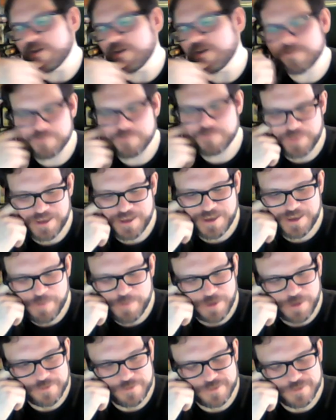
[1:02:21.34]
Thinking
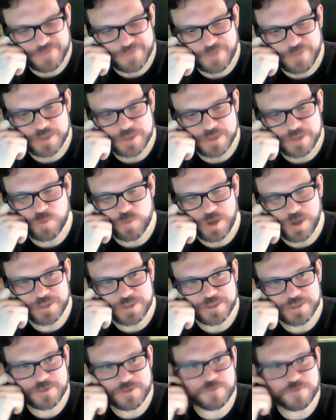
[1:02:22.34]
about Advanced Squad
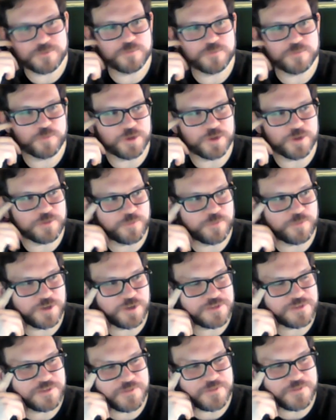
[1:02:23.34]
Leader, one
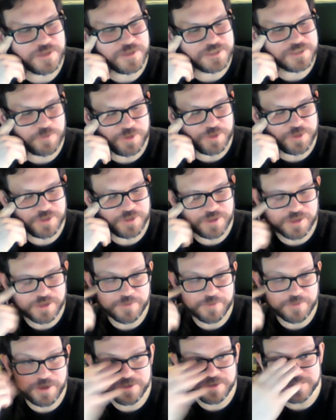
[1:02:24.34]
of the things I really like
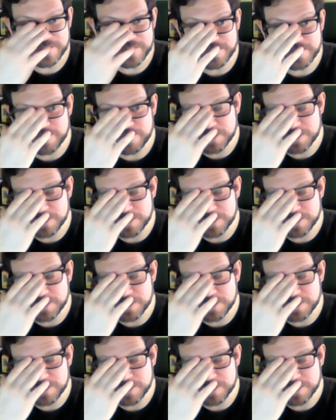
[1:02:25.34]
about it is there's a